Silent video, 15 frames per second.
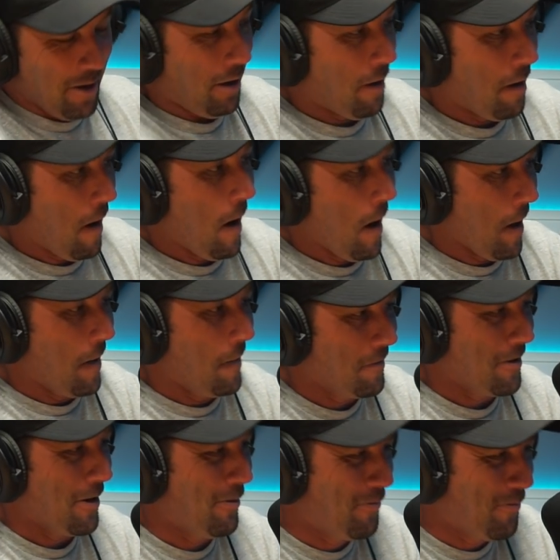your
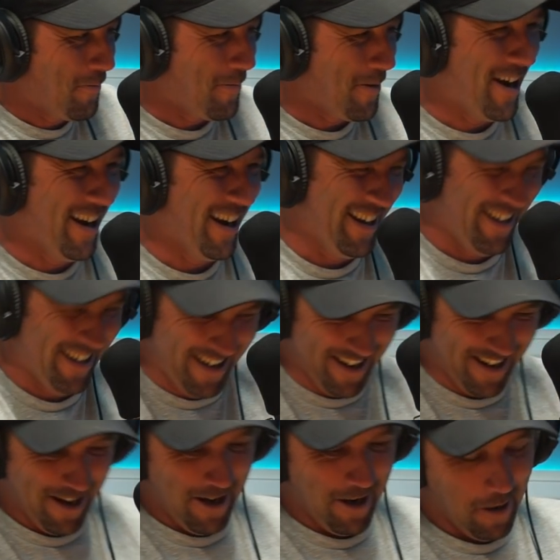hands are freezing.
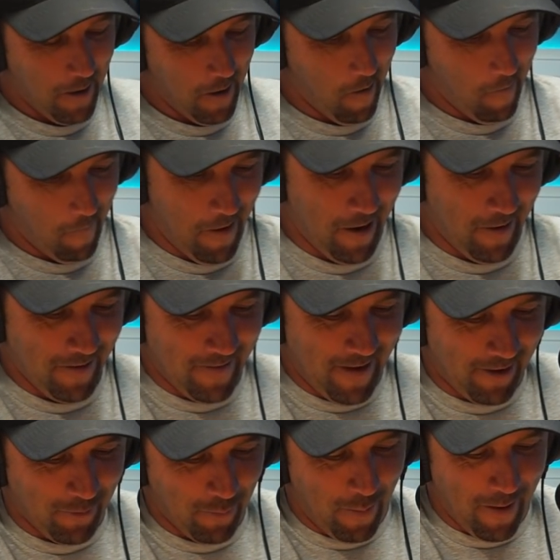Here, take these
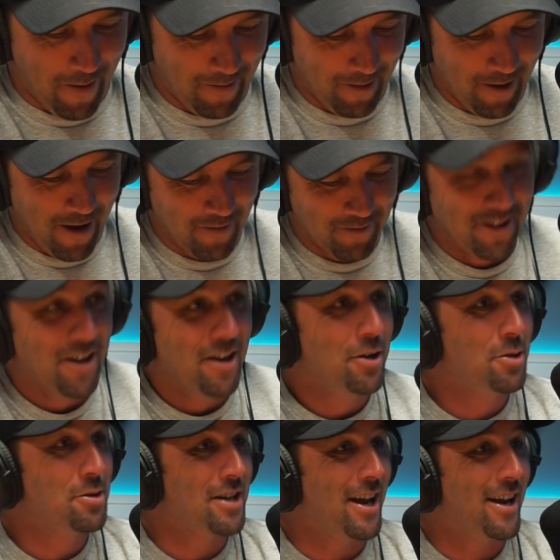extra pair of gloves.
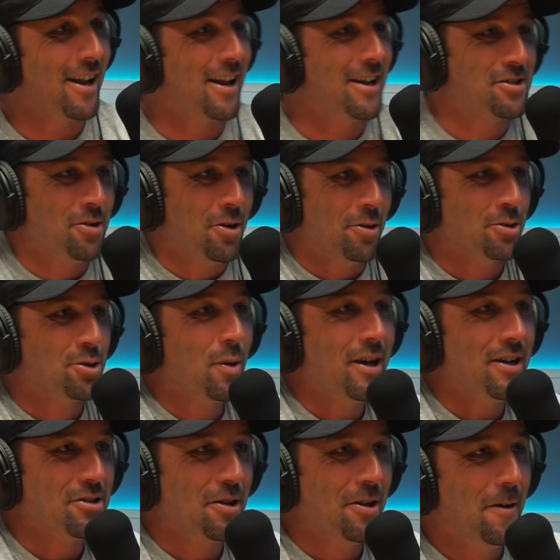You said it last night on
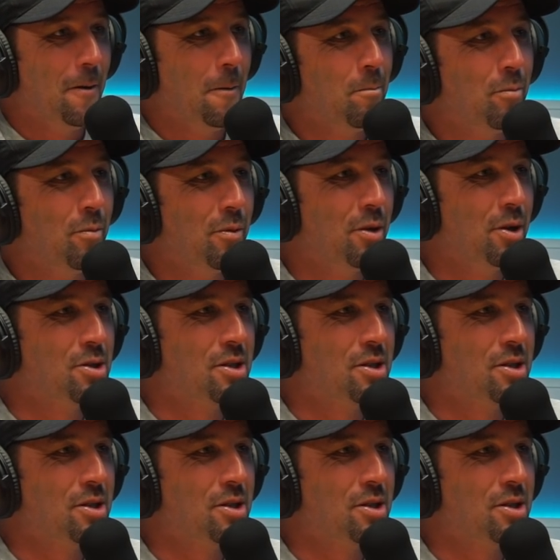Twitch. What? You